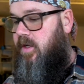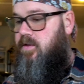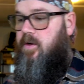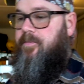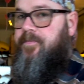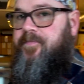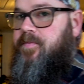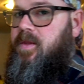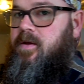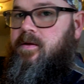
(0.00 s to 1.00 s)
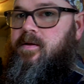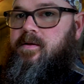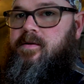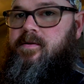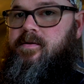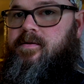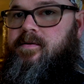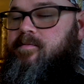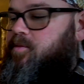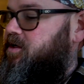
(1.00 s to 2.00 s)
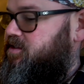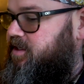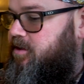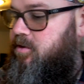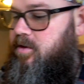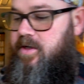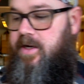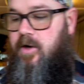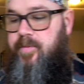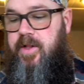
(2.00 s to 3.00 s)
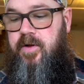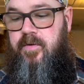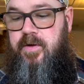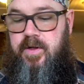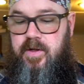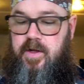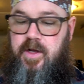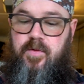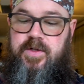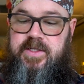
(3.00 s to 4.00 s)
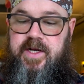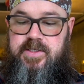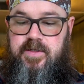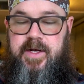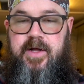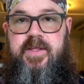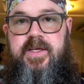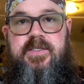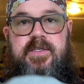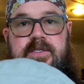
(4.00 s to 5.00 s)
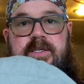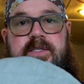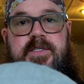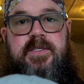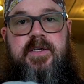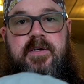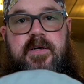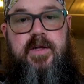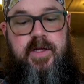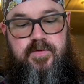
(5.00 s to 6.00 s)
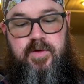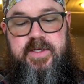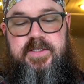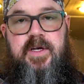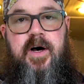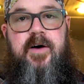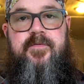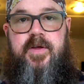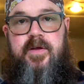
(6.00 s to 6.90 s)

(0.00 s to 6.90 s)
So, pretty standard looking air pillow. What's nice about this is it's really soft